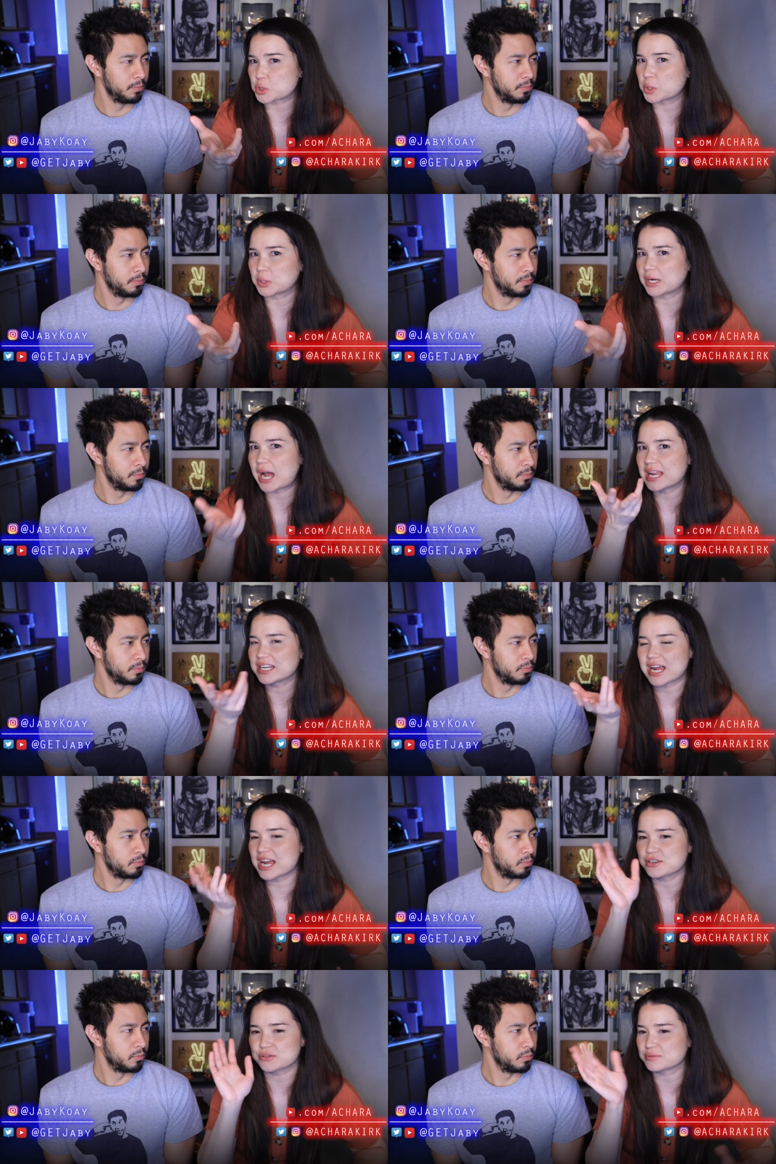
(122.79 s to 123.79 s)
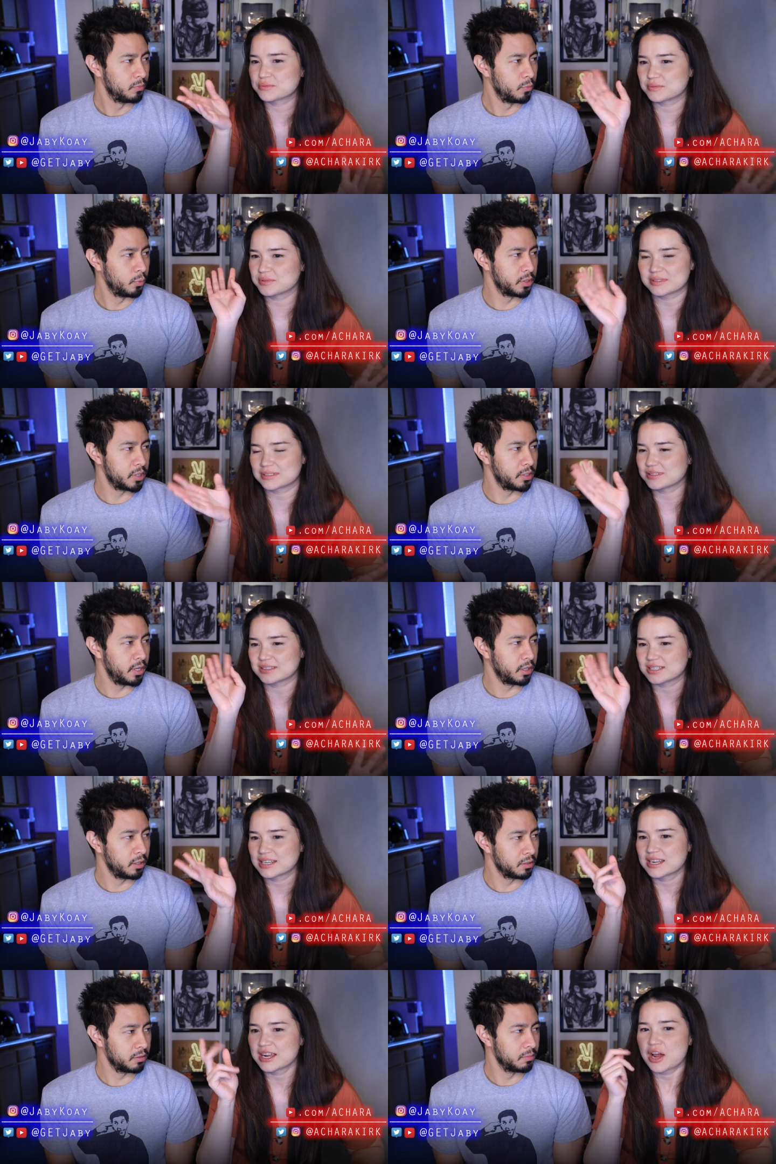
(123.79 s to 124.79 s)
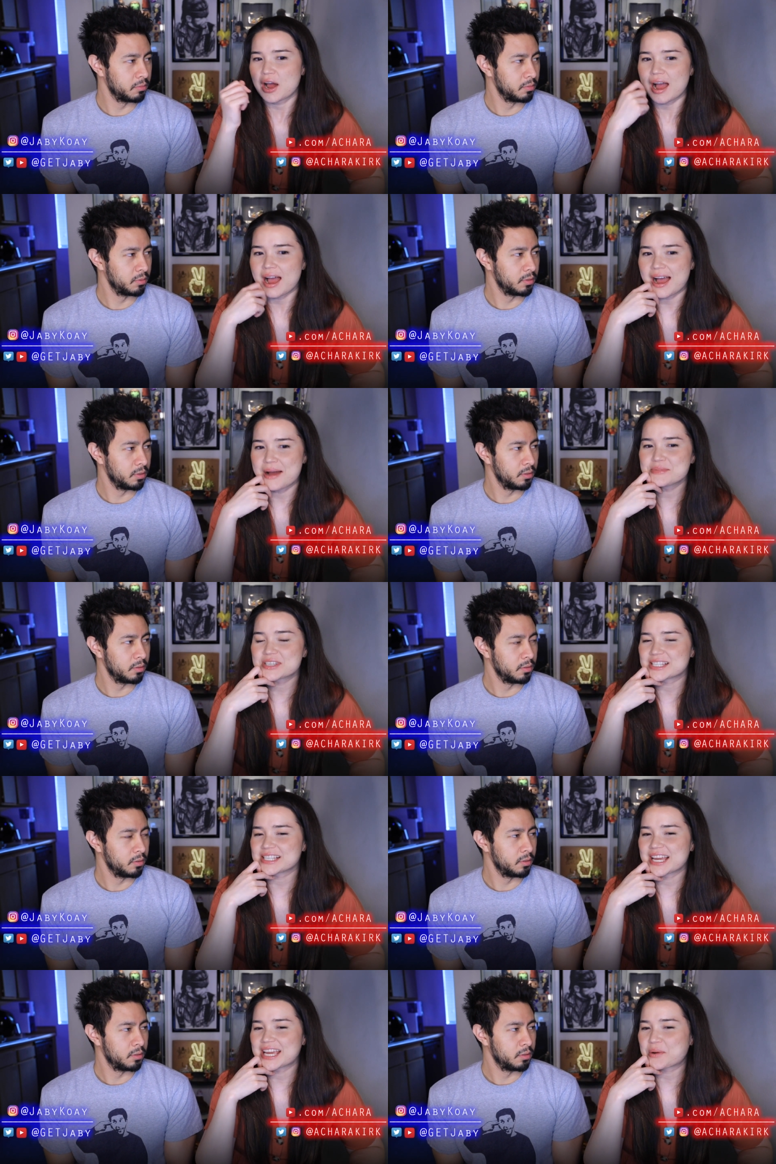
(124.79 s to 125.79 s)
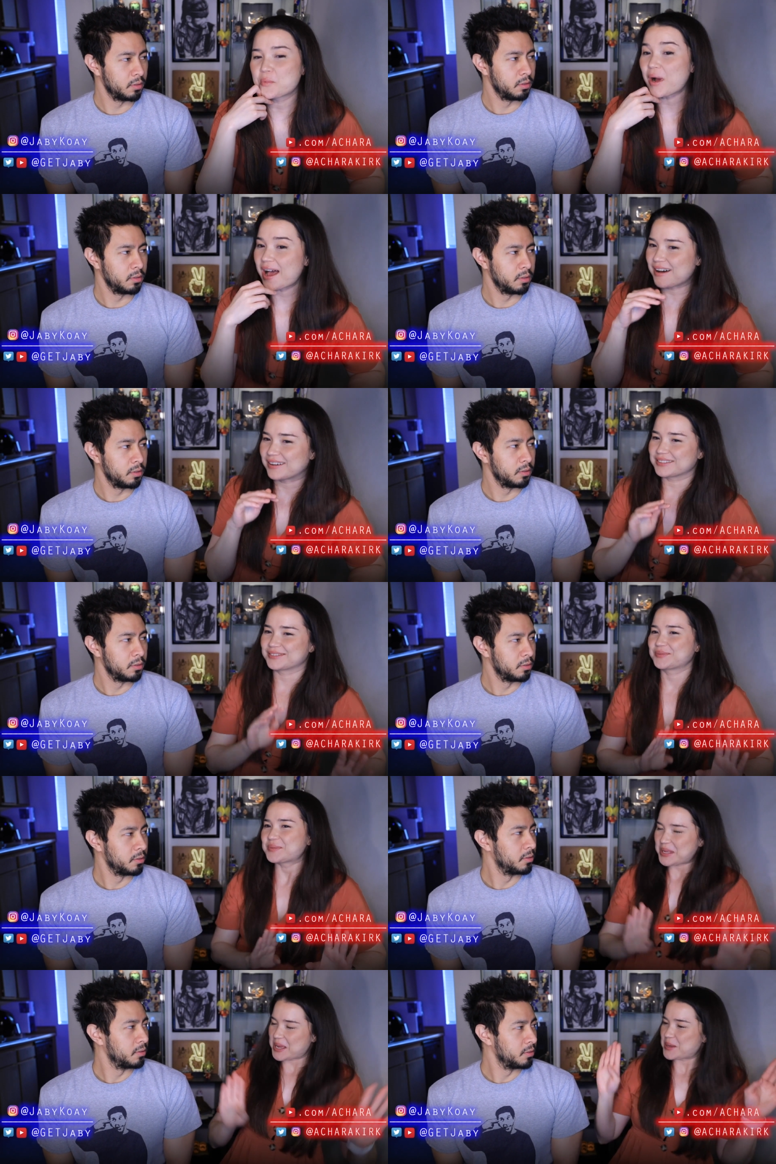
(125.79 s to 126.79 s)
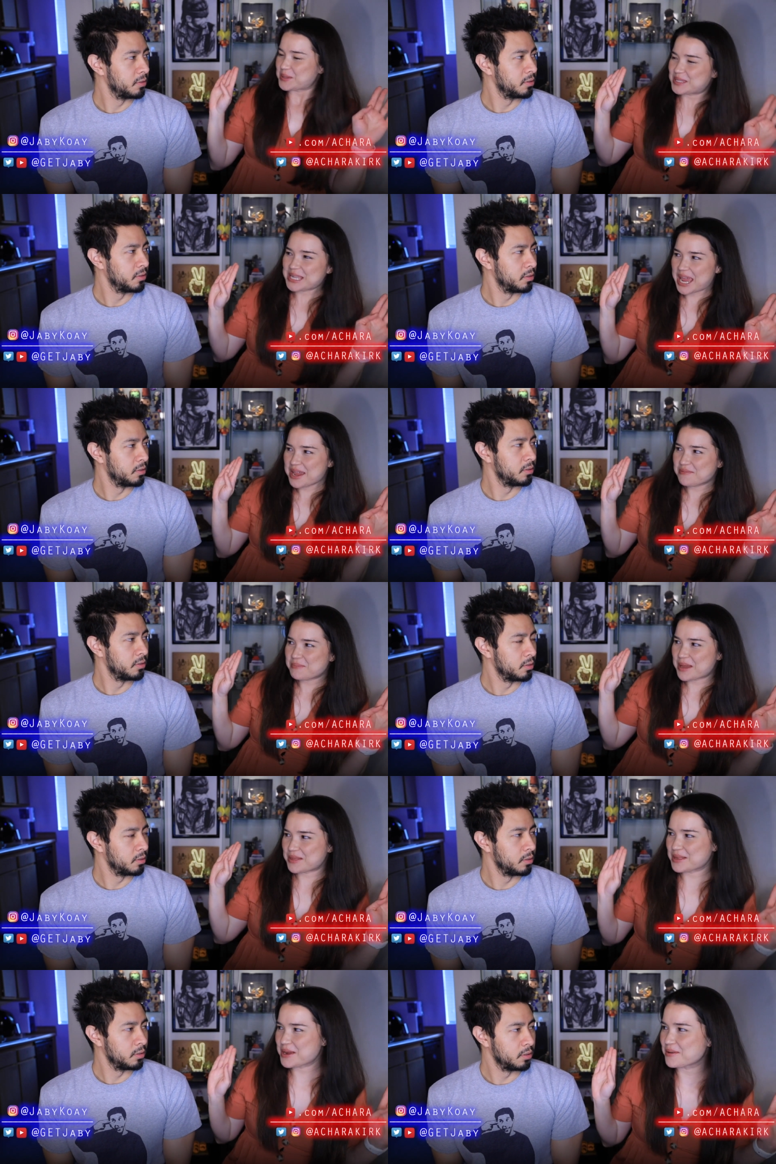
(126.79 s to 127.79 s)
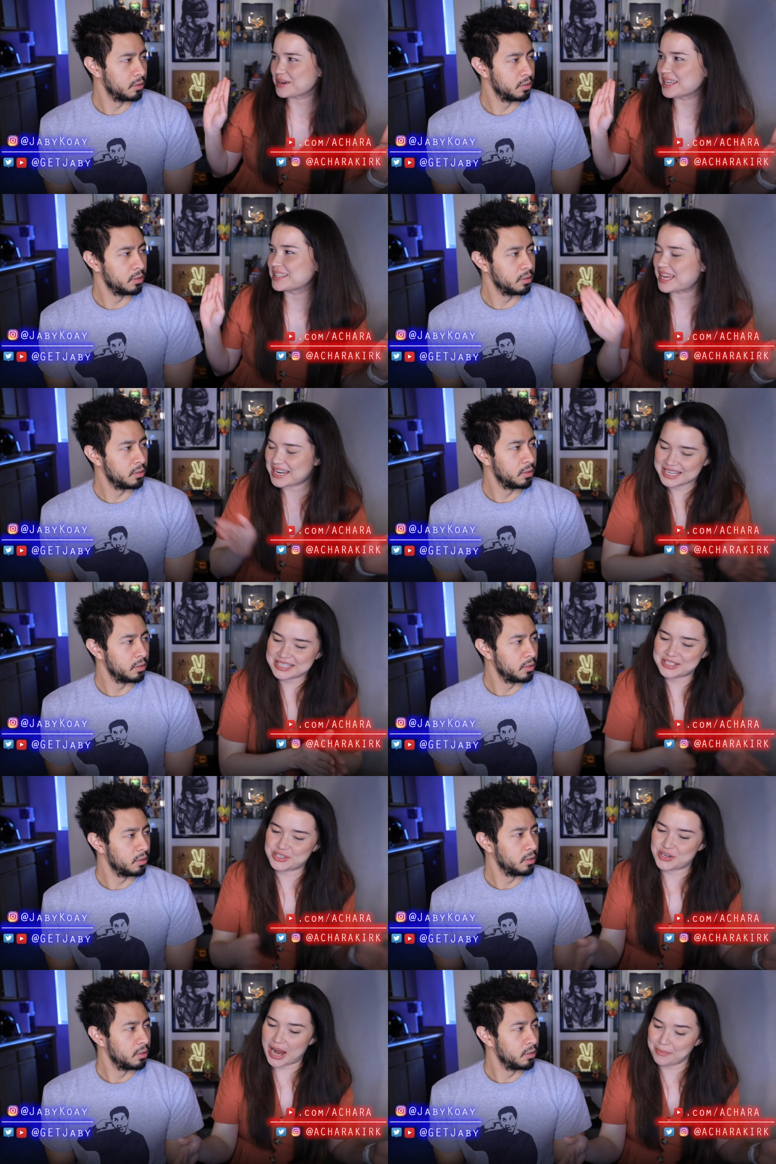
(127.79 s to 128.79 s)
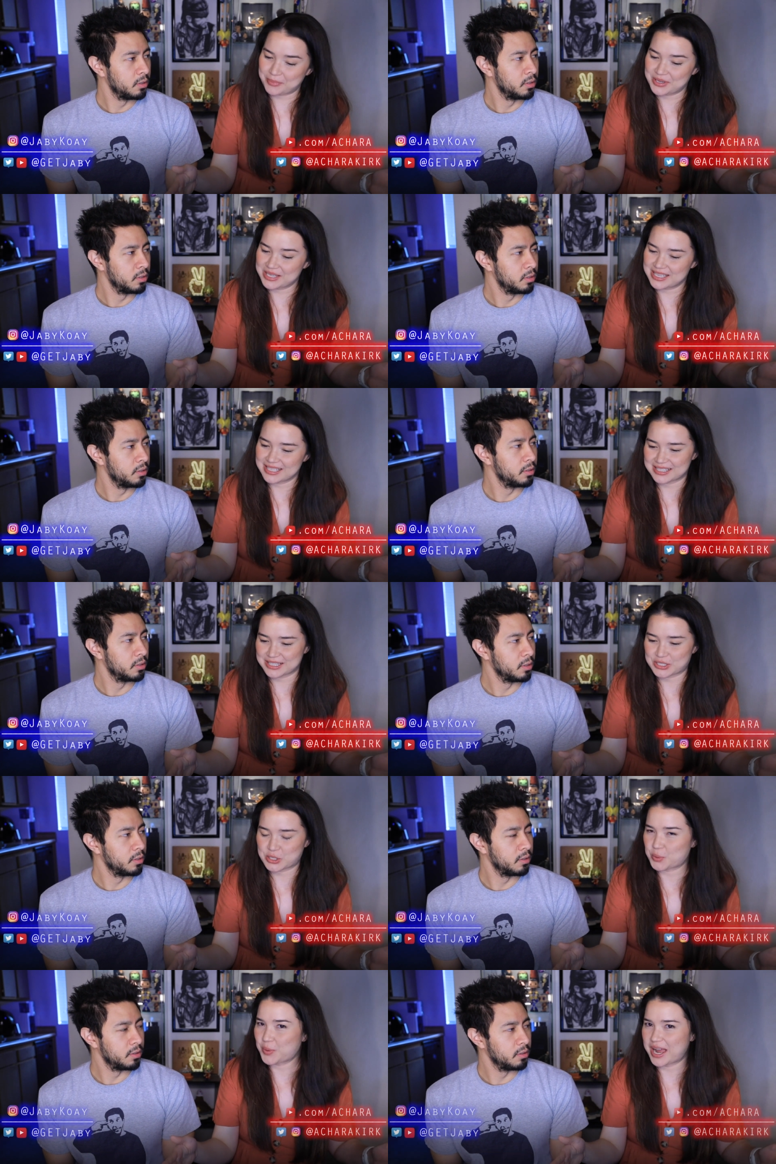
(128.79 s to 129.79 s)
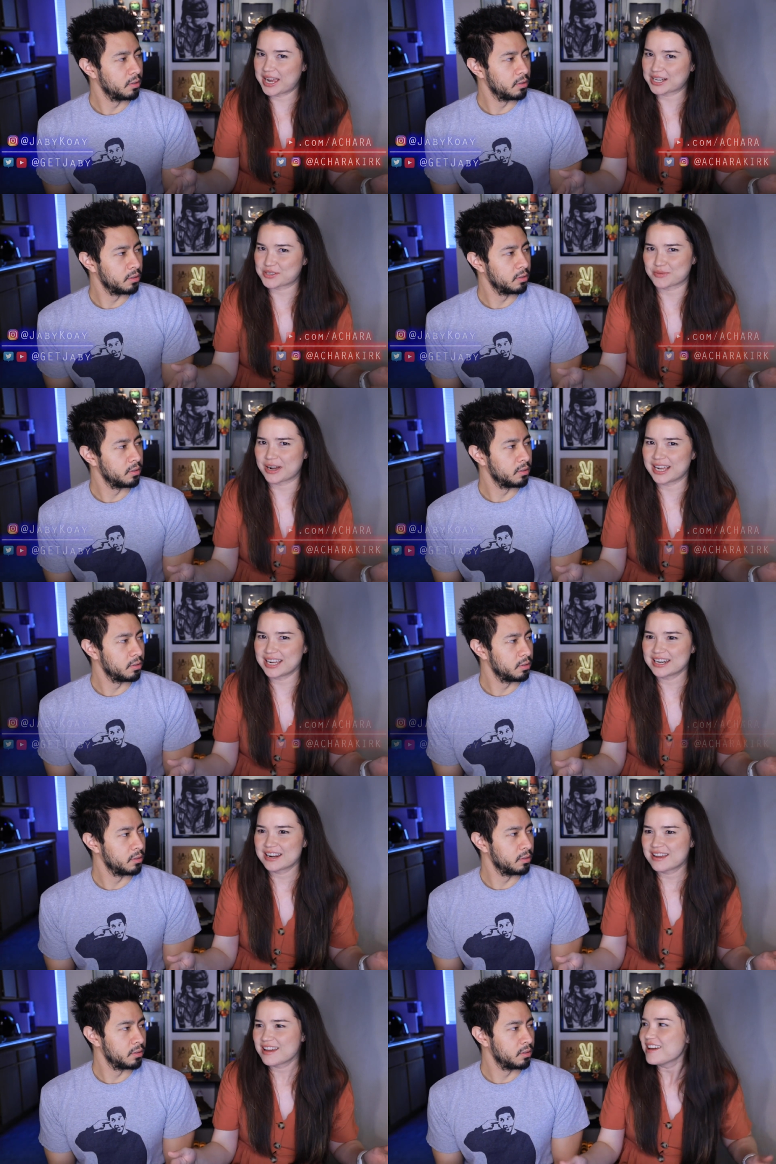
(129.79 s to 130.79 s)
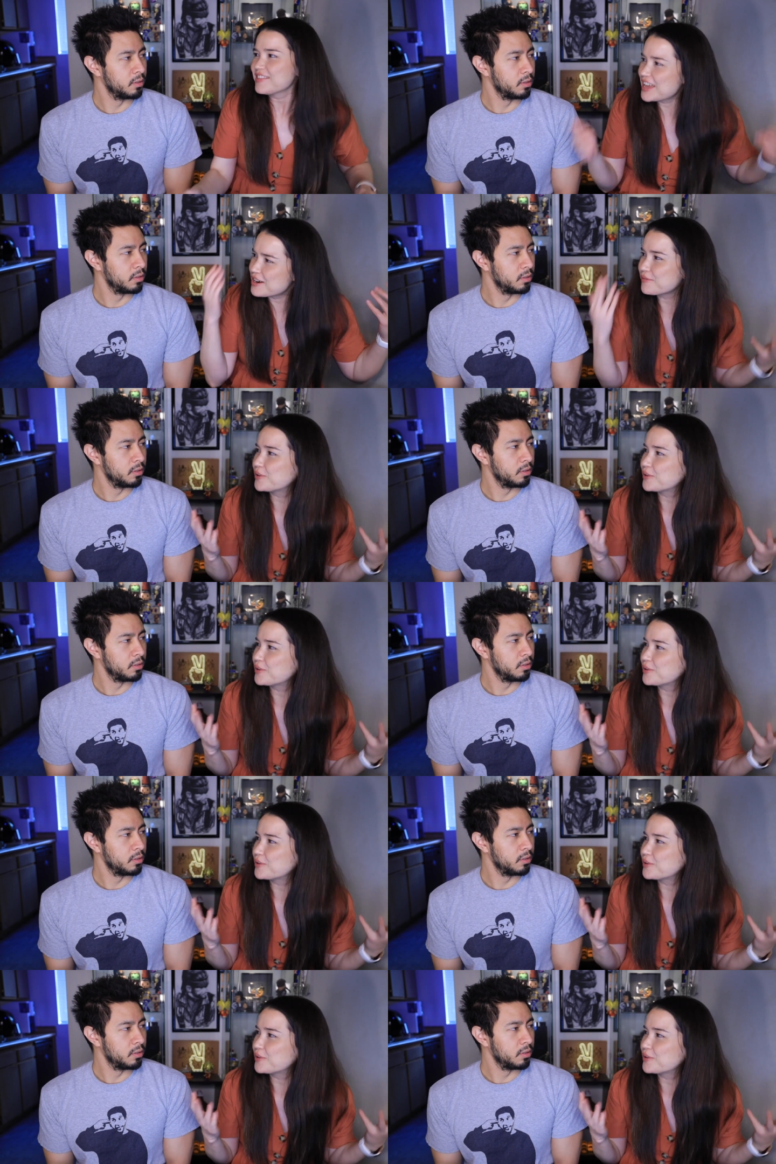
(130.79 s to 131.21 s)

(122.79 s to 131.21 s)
Speaker 1: sure. I I don't.
Speaker 2: Where does that take us?
Speaker 1: I'm just like, well, save my theory that it's Japanese is correct, right? Then